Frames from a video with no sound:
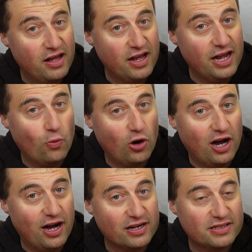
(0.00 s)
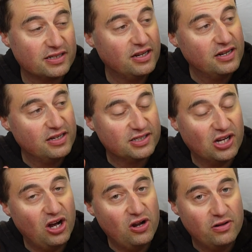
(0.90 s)
it works.
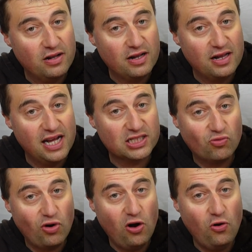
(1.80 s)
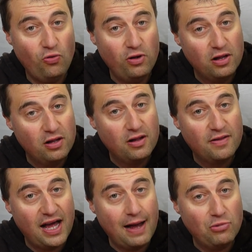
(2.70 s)
So, let's roll
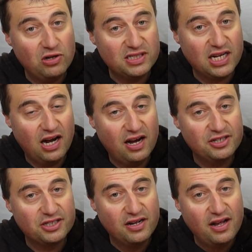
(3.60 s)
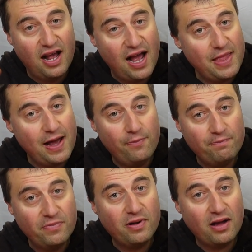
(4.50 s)
that montage, and
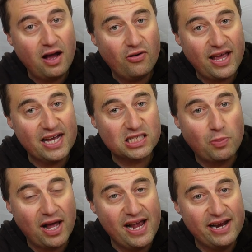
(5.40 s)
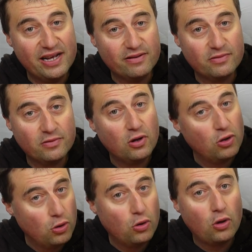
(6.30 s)
then I'll get explaining
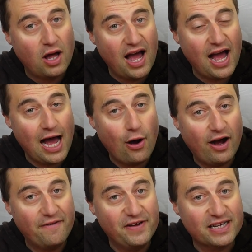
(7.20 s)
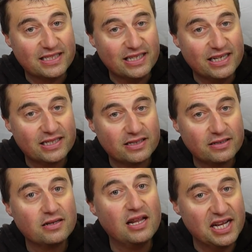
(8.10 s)
how I fixed this.
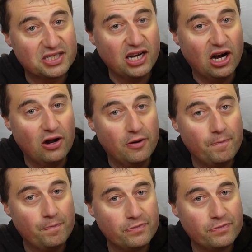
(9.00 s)
Let's go.